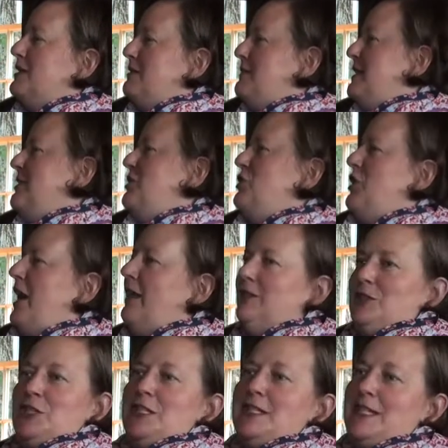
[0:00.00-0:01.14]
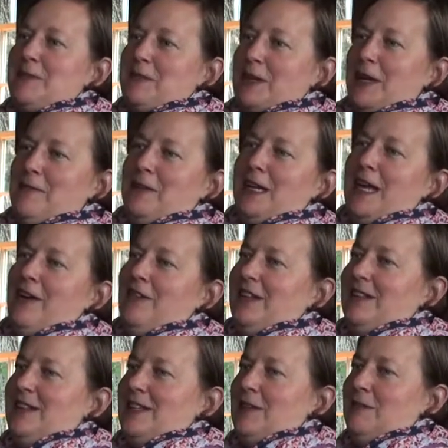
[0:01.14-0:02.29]
some of these challenges that were coming out
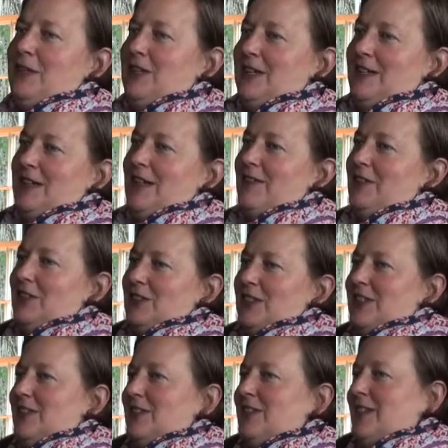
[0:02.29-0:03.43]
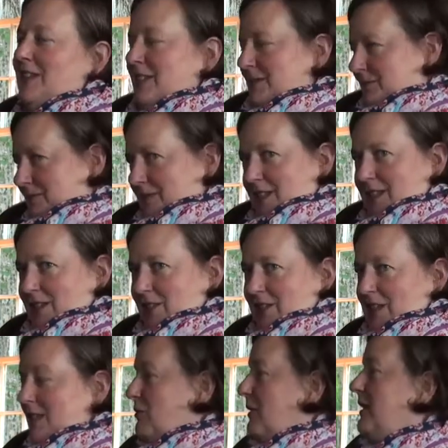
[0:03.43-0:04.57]
at the community level, you know, can you
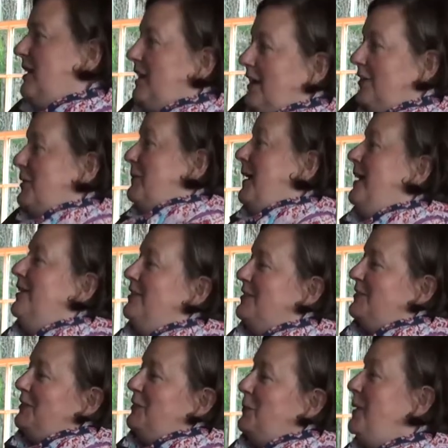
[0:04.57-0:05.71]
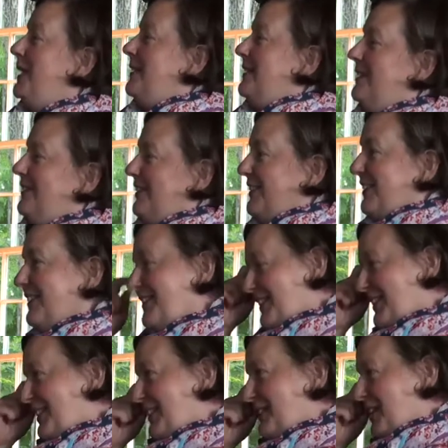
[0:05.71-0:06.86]
eat within 100 miles for a week or,
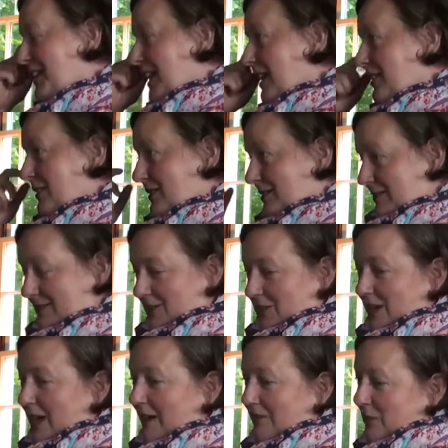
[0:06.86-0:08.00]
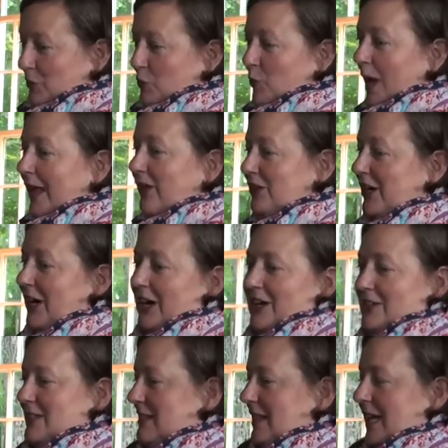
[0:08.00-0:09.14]
or whatnot? you have your wild
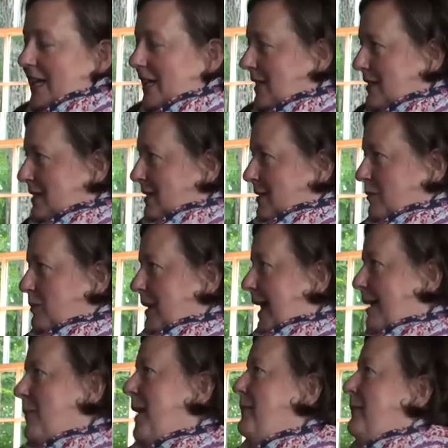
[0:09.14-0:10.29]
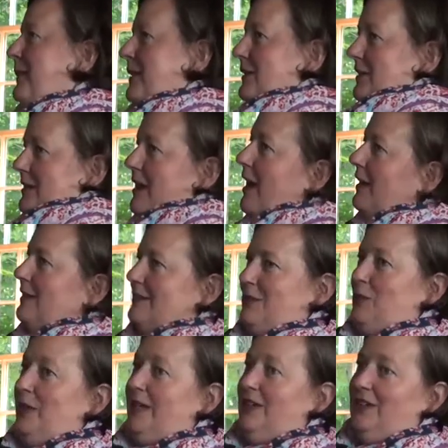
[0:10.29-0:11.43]
cards like black pepper and olive
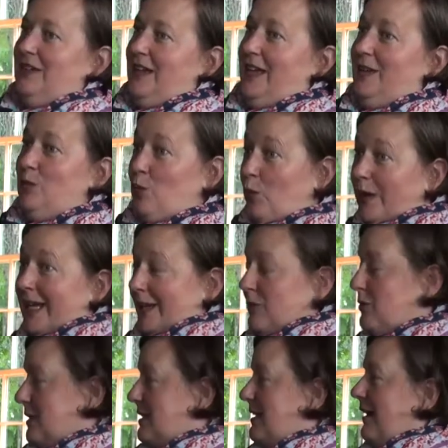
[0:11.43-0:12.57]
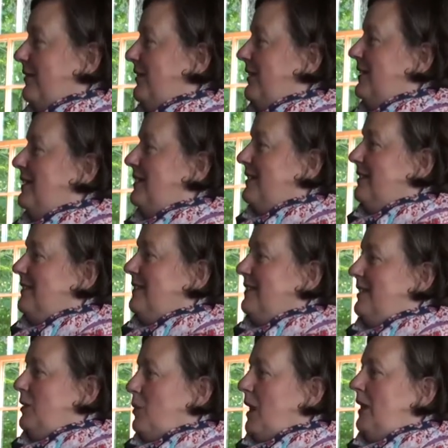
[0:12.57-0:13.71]
oil, and wheat was often
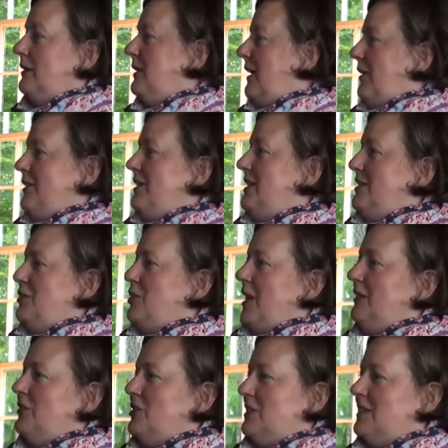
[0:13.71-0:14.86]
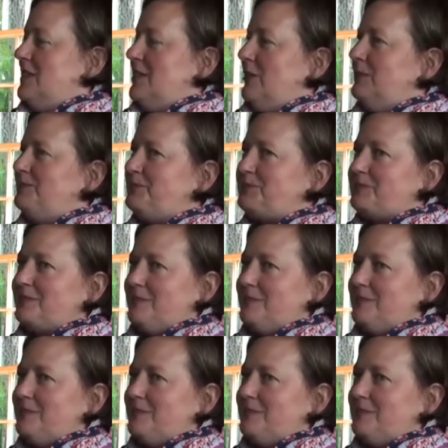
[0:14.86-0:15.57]
a wild card in these challenges. So